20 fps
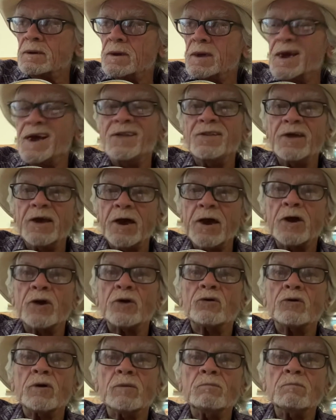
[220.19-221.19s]
in the
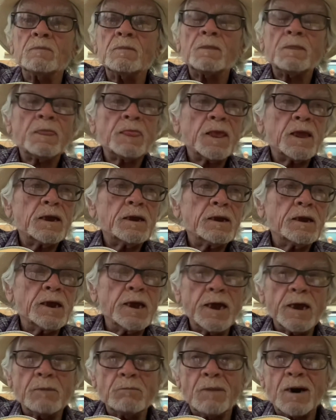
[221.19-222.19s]
interim
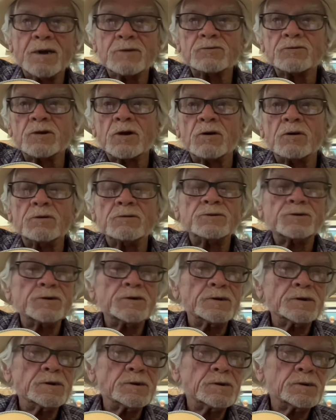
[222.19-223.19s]
in my search
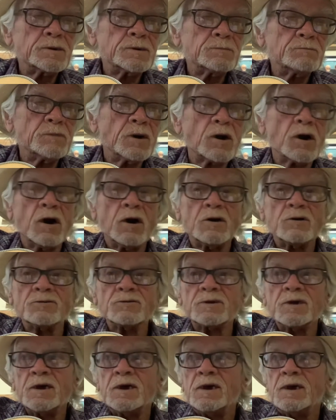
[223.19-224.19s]
because
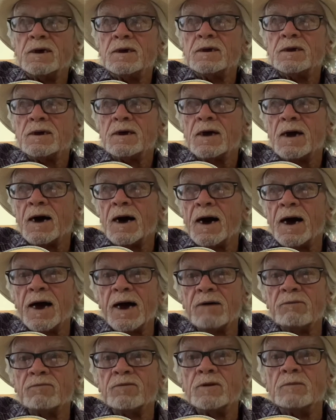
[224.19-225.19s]
I
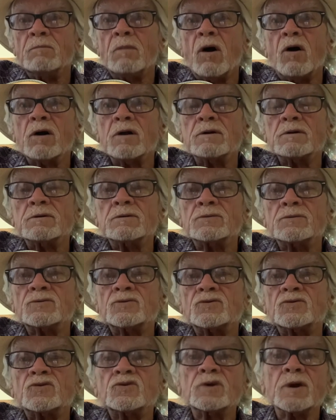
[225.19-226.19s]
have the Martin
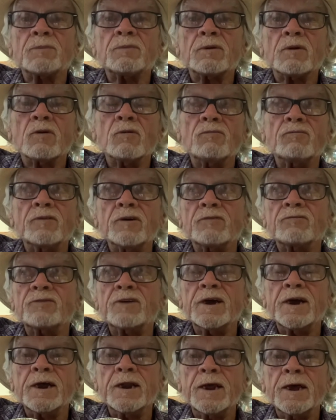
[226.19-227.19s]

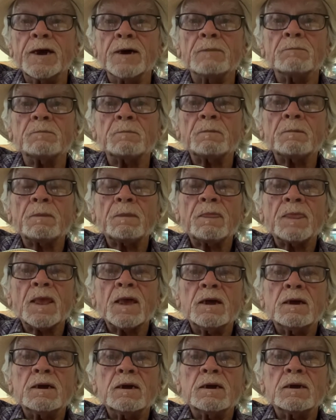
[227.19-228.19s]
00015M
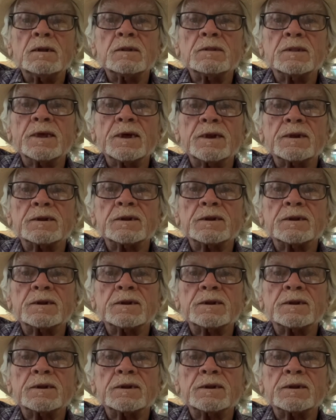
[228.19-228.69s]
that